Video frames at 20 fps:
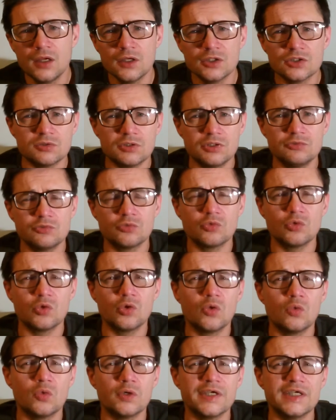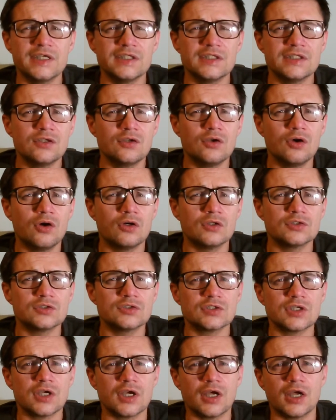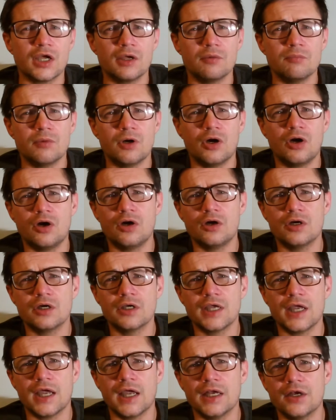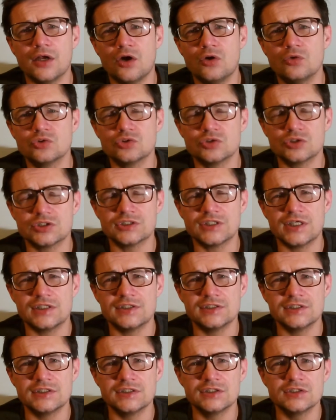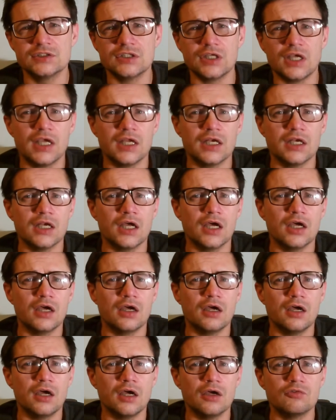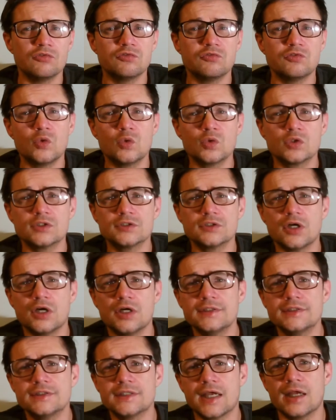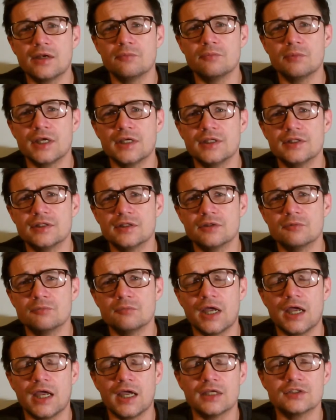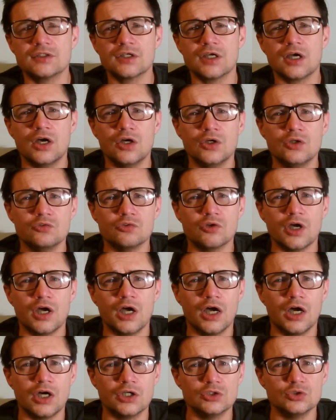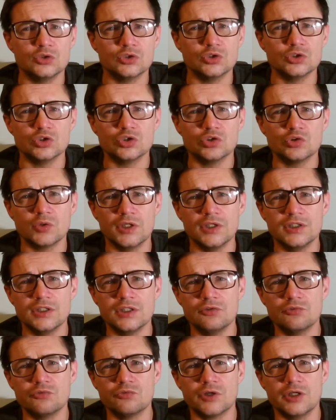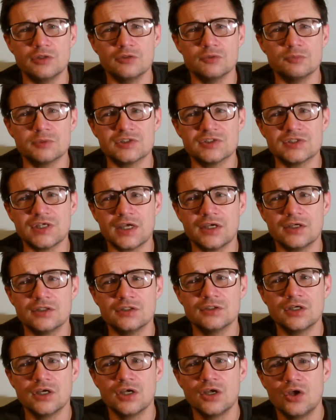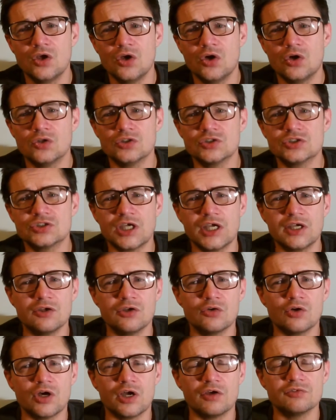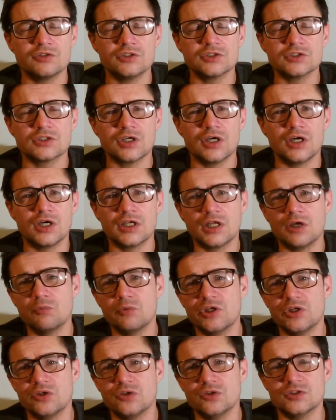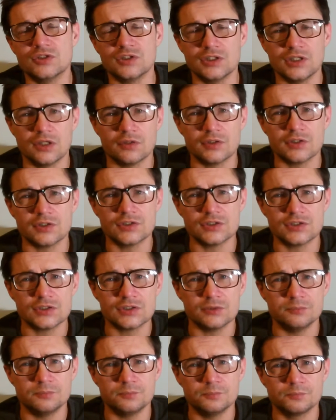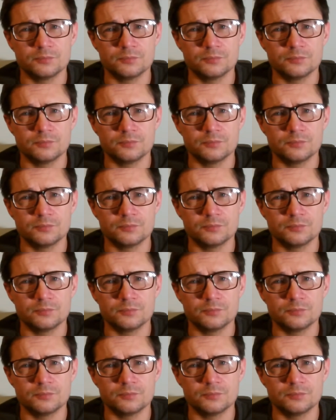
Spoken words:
So overall we got high and ultra settings in Fortnite and played them at over 120 frames per second on the same graphics card that we used in the other system.